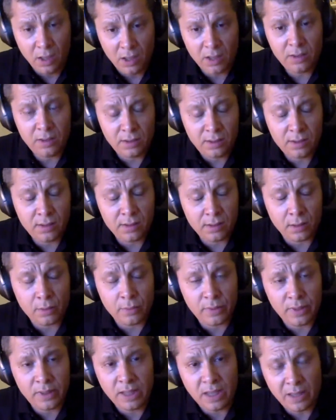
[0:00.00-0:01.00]
And this is
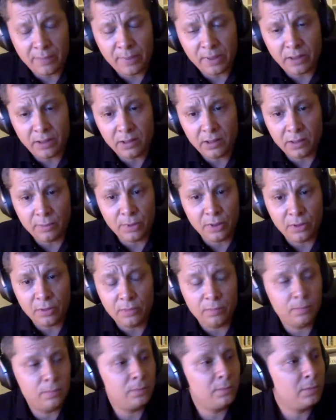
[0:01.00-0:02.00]
already happening. I
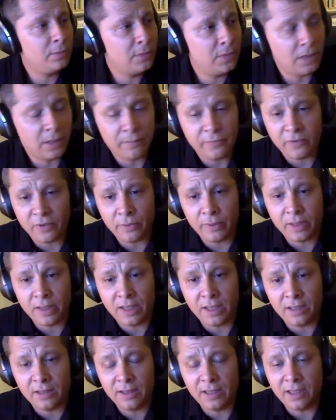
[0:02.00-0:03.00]
mean, I'm very
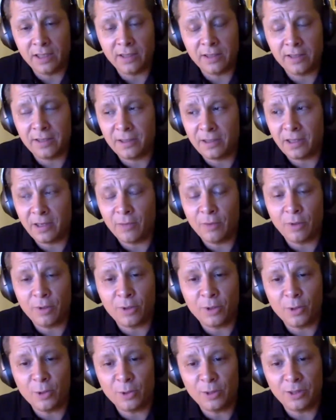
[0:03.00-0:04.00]
glad that our
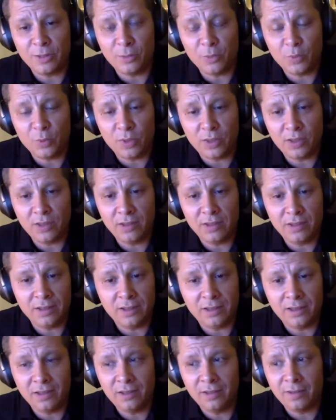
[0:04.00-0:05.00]
core team
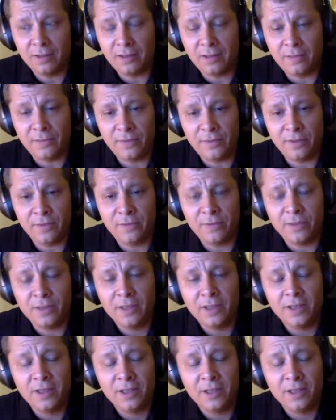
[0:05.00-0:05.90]
today in Tel Aviv,